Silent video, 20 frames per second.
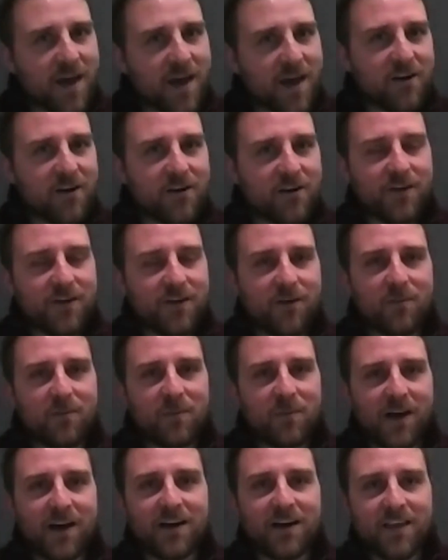matter if I
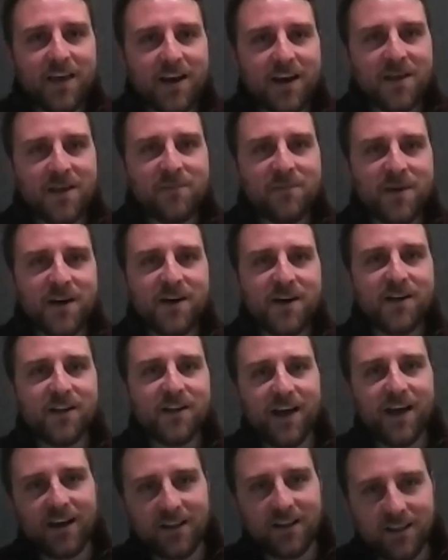reply to that
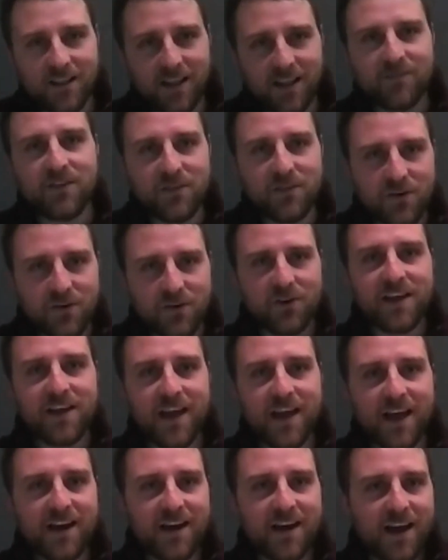email at
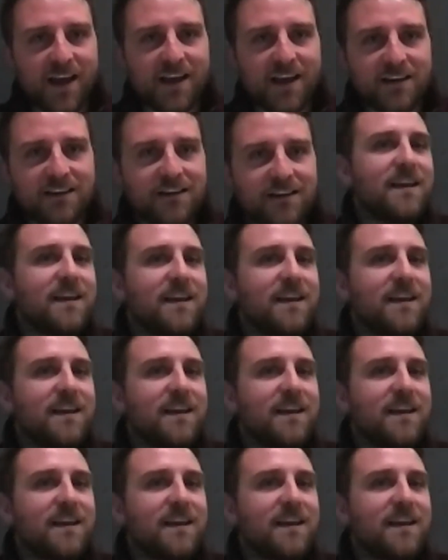11:30 at night.